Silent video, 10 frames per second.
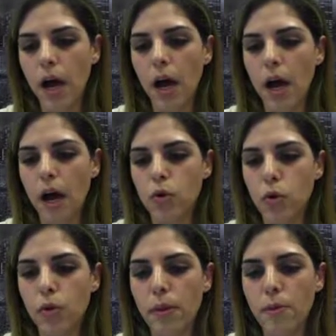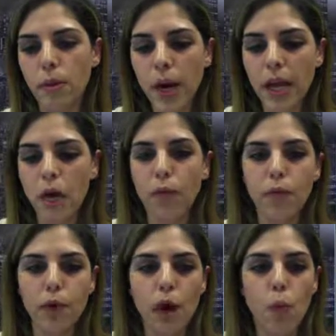So on the break
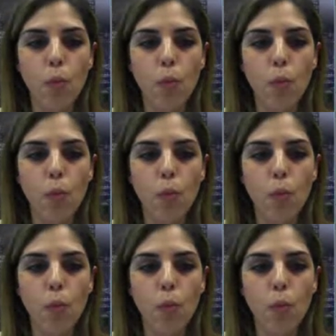of